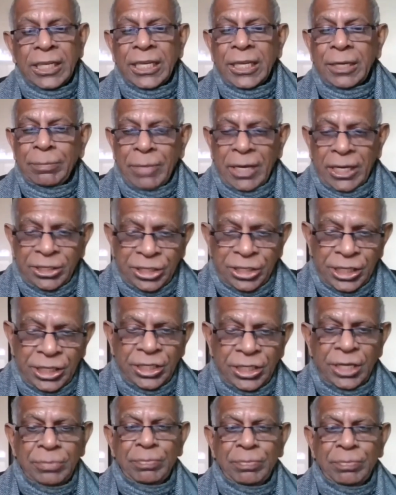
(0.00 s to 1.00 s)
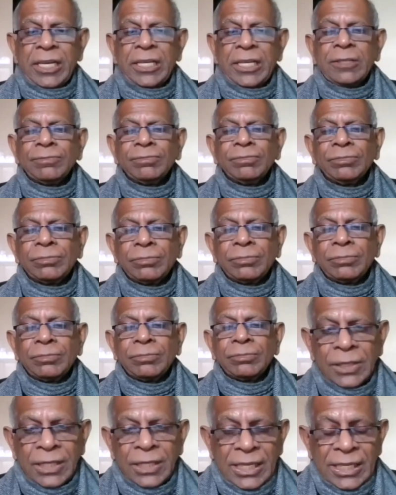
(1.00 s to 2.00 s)
He met Xi Jinping.
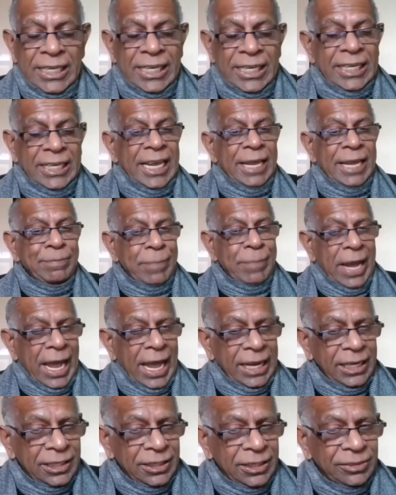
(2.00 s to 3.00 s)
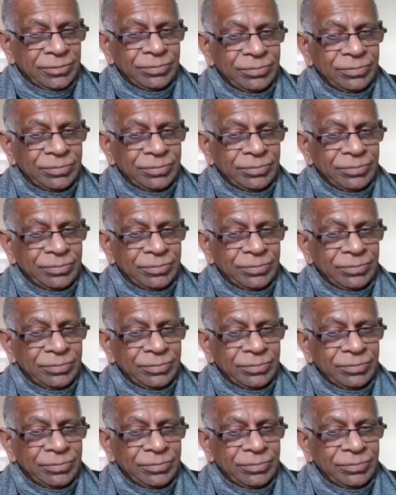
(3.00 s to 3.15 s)
He came back